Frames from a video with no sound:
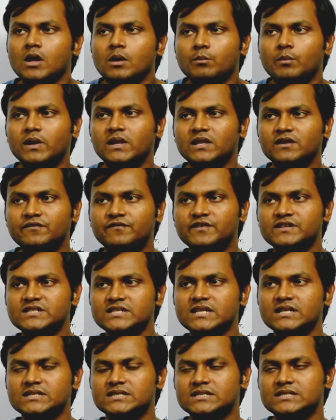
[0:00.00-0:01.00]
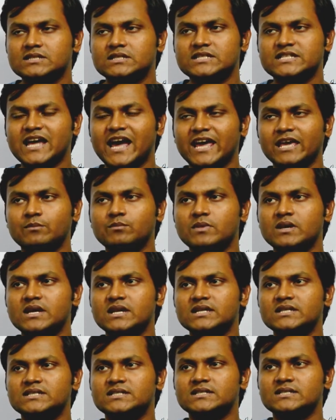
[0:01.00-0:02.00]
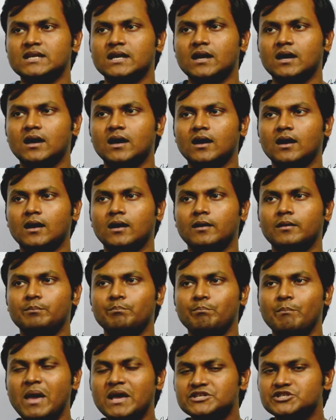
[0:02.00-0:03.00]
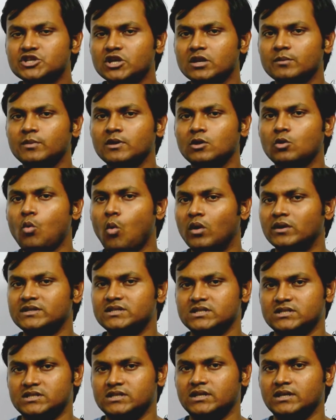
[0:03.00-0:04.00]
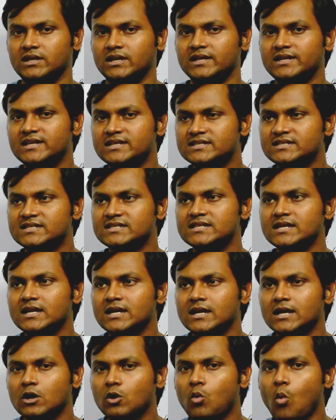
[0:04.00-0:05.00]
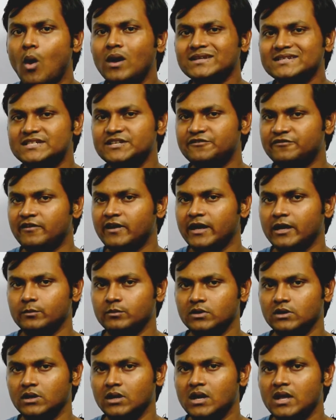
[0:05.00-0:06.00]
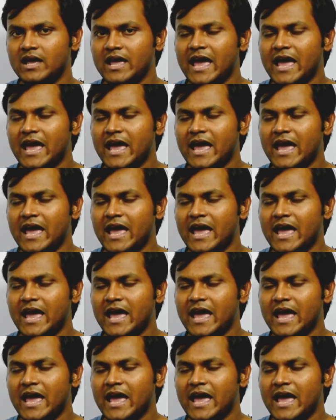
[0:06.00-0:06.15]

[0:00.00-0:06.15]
But in physics, time is a measurable quantity. It is quantifiable.